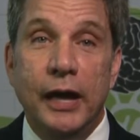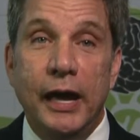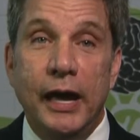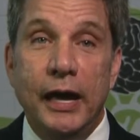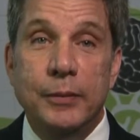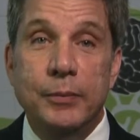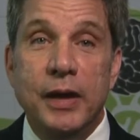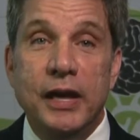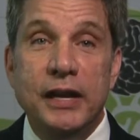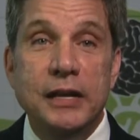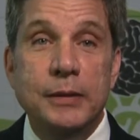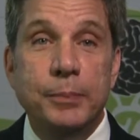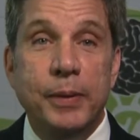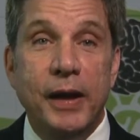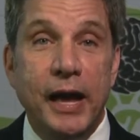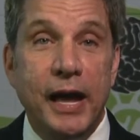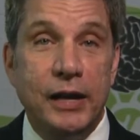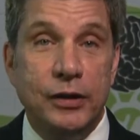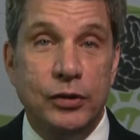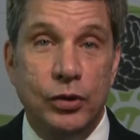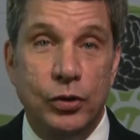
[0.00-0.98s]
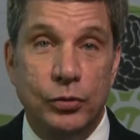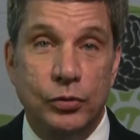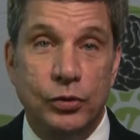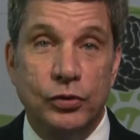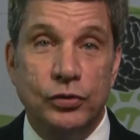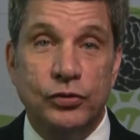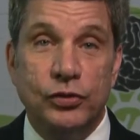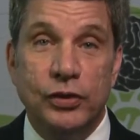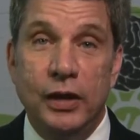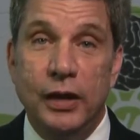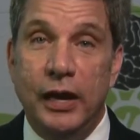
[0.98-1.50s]
and many patent
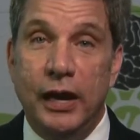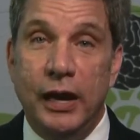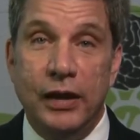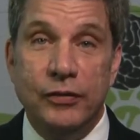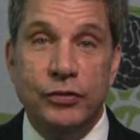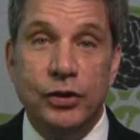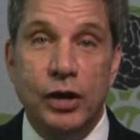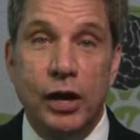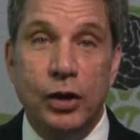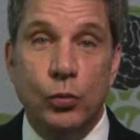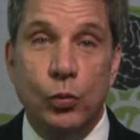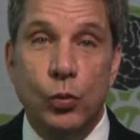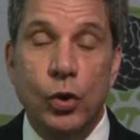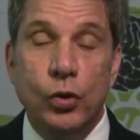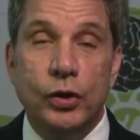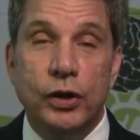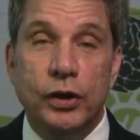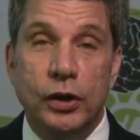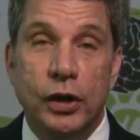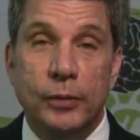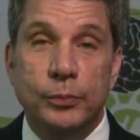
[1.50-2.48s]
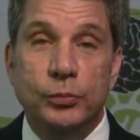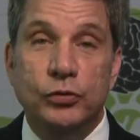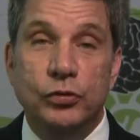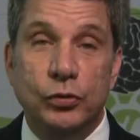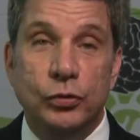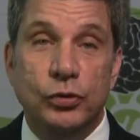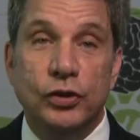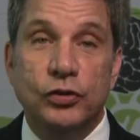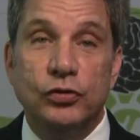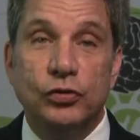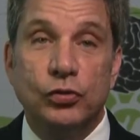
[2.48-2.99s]
owners have not woken up
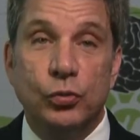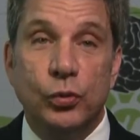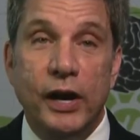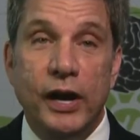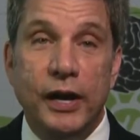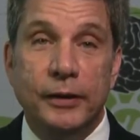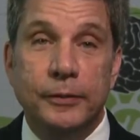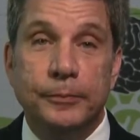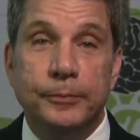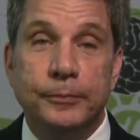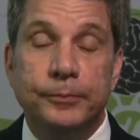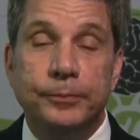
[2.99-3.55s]
to this threat.